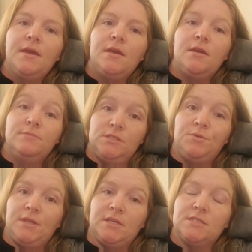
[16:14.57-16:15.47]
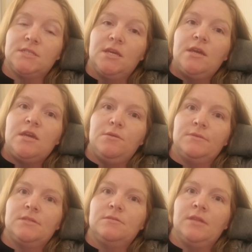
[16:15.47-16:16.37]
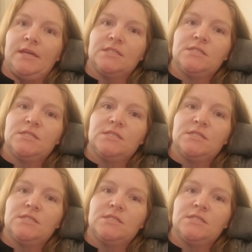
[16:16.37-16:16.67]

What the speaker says: he was doing this. He would like